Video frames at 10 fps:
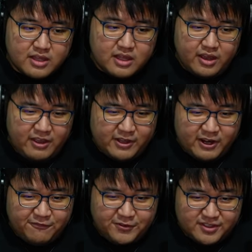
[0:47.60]
I've got a
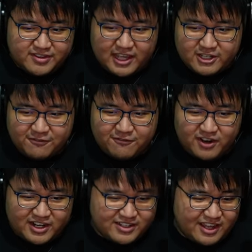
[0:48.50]
full set of
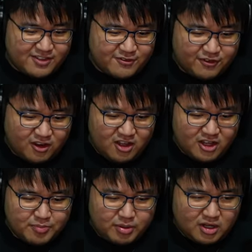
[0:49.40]
Front Desk
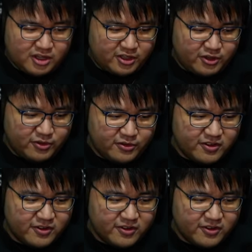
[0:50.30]
Frog, Pog